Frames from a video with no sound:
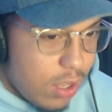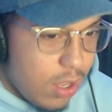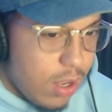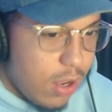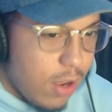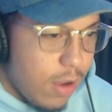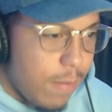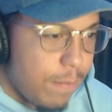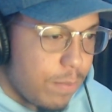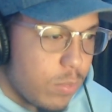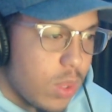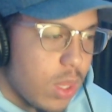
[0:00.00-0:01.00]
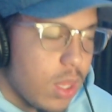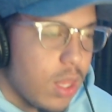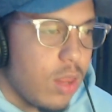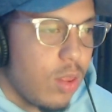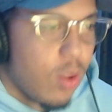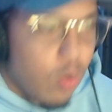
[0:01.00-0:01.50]

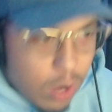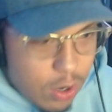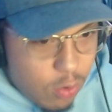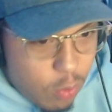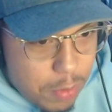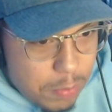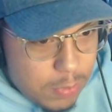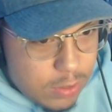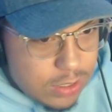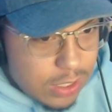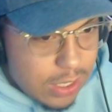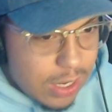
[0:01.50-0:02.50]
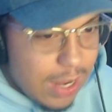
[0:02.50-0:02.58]
The Wonder Woman music.